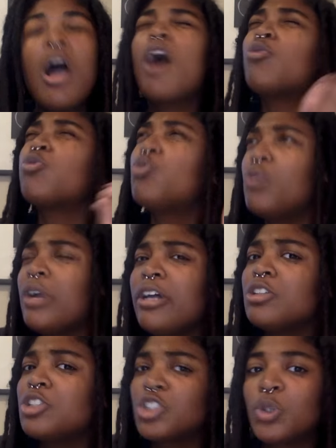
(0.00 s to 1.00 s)
a
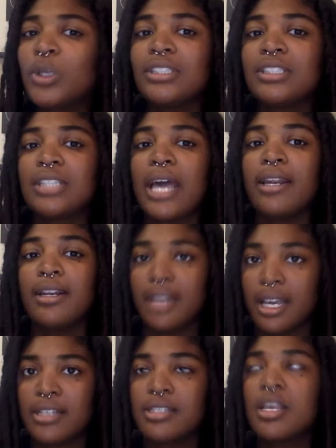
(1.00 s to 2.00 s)
real short
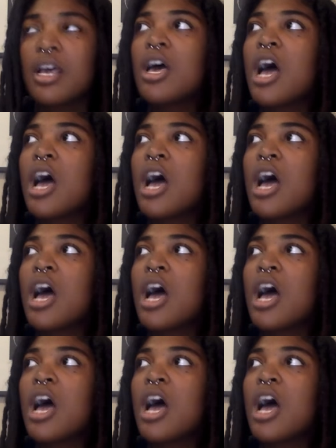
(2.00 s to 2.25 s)
sightedness